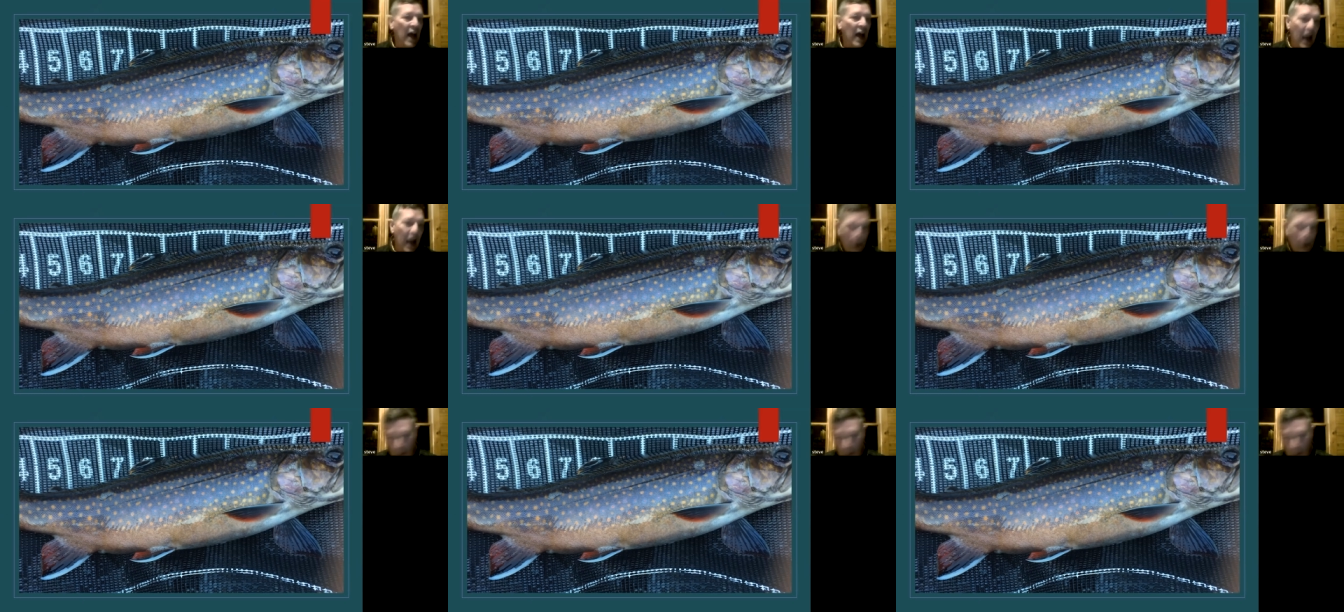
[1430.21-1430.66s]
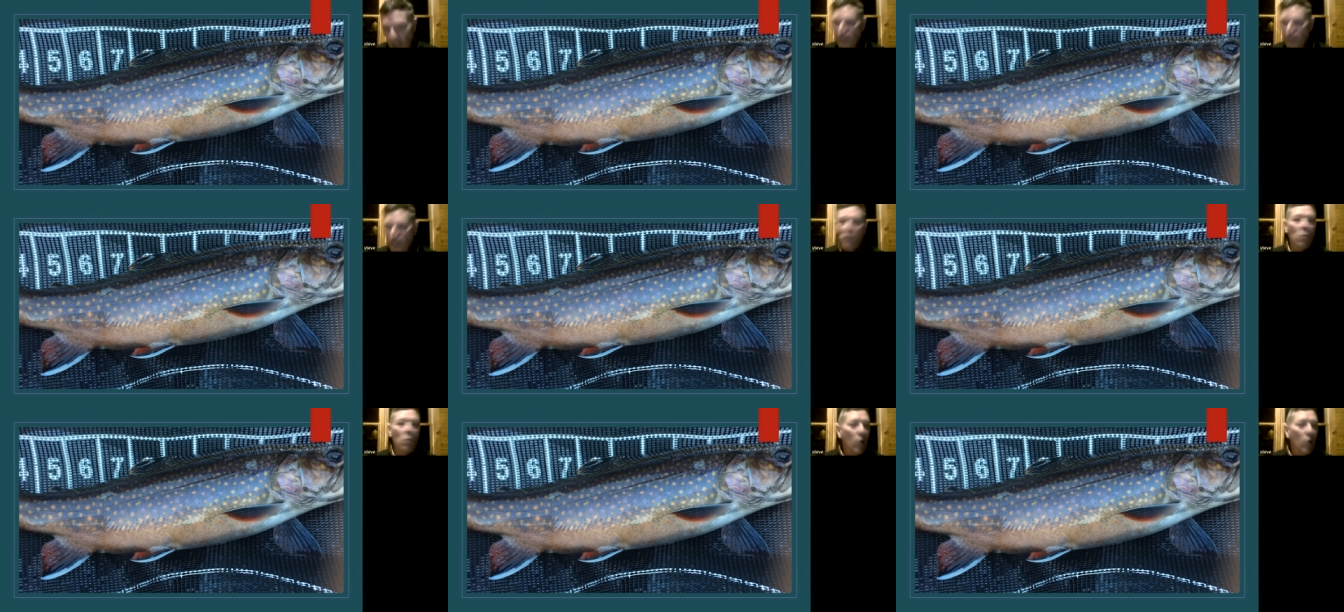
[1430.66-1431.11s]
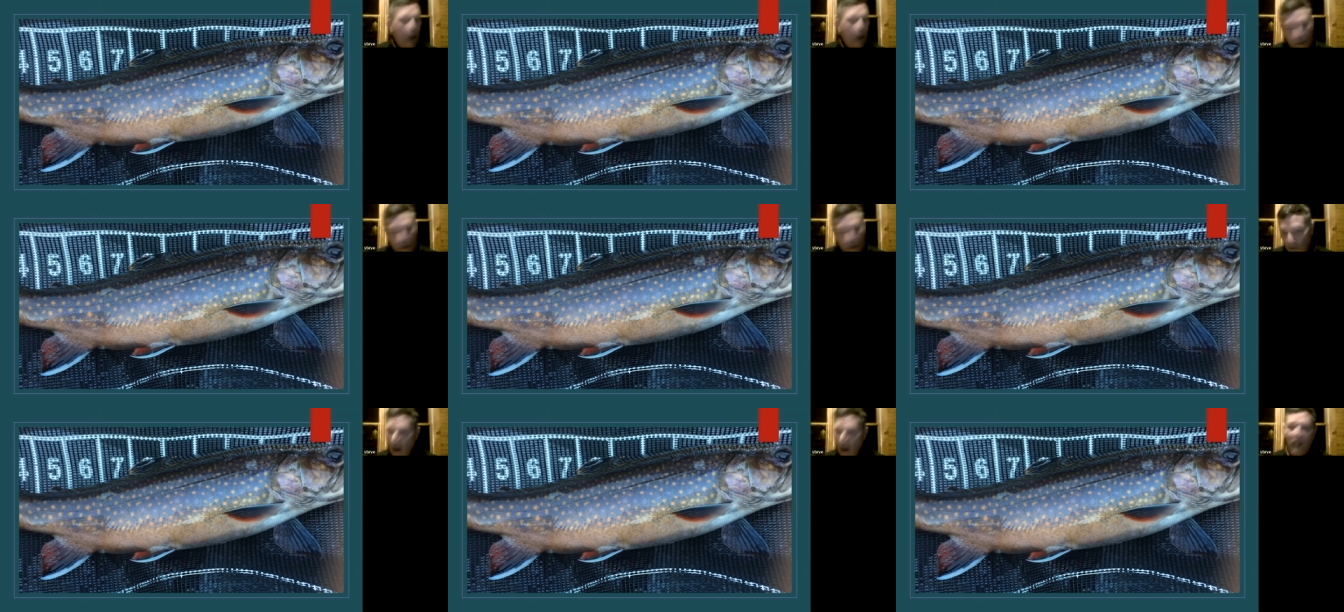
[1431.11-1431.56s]
I was catching one
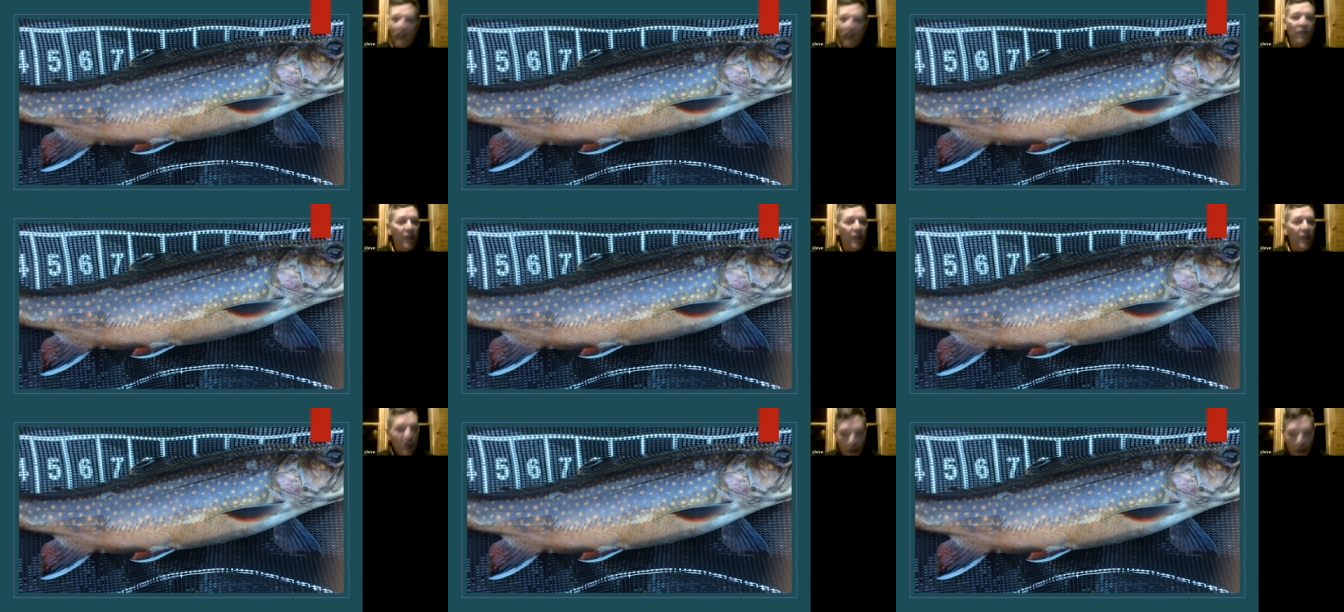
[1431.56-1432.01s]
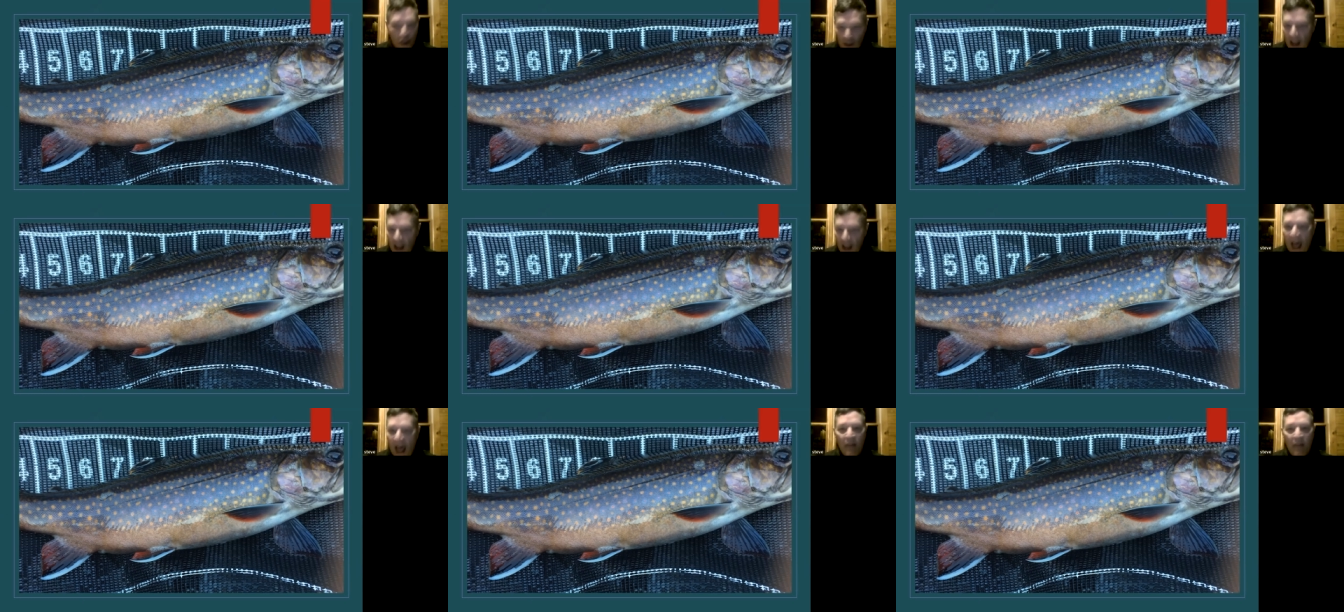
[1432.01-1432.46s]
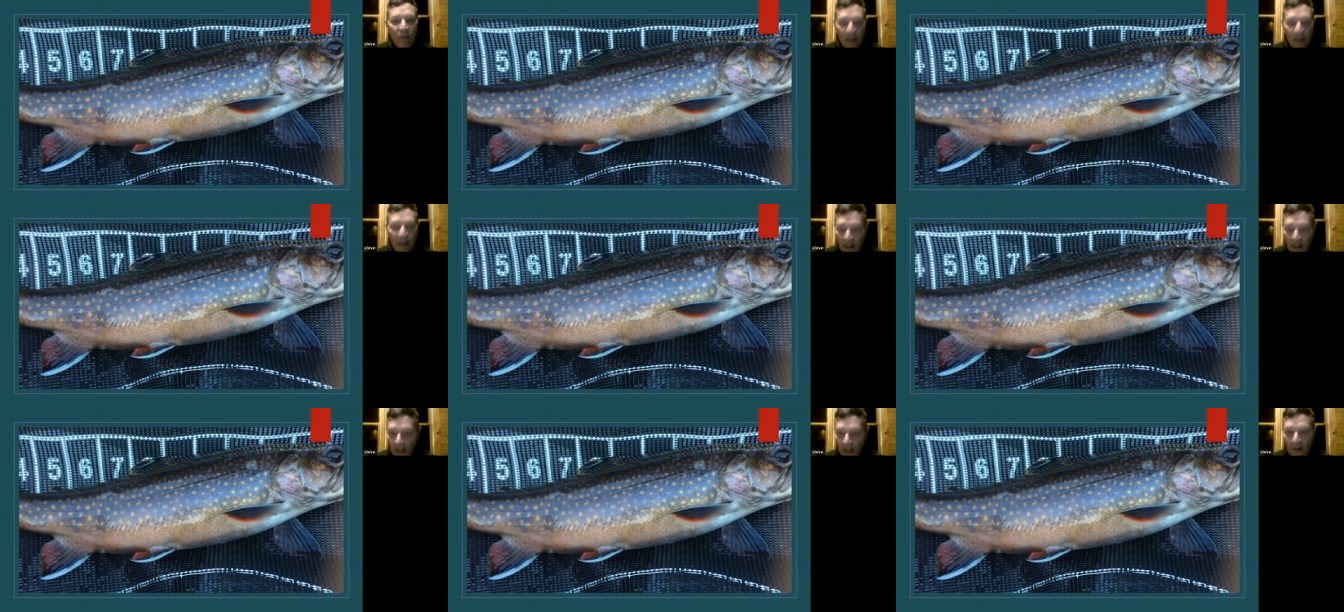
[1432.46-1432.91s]
stock fish after
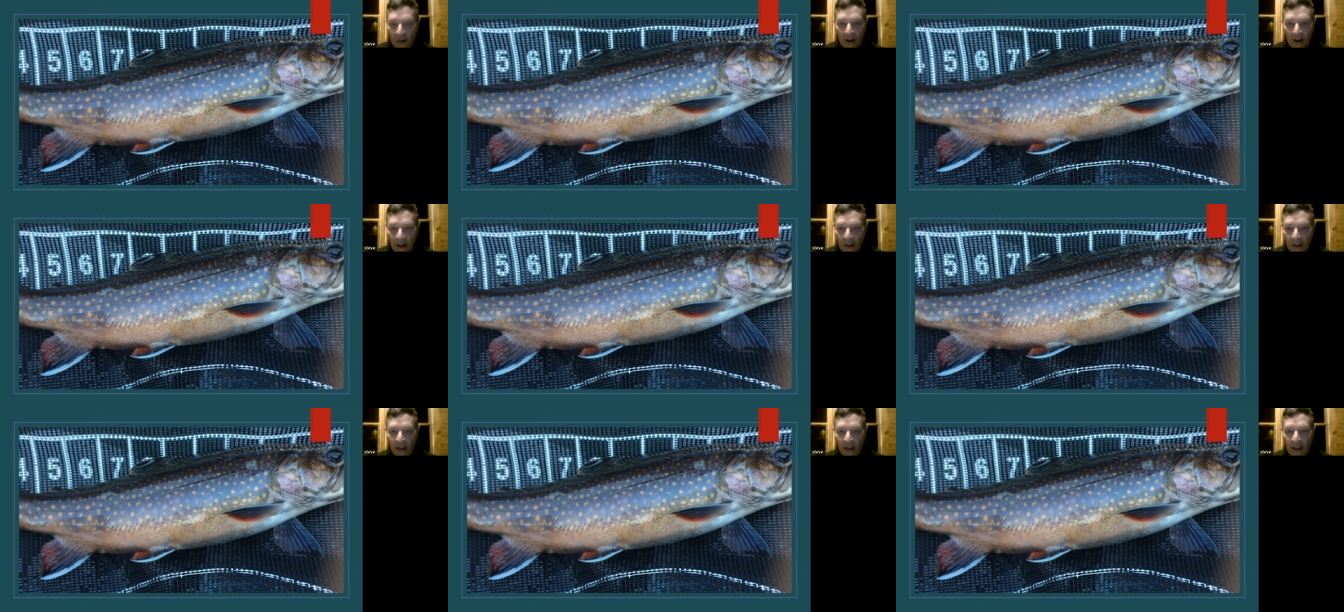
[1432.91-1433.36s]
the other.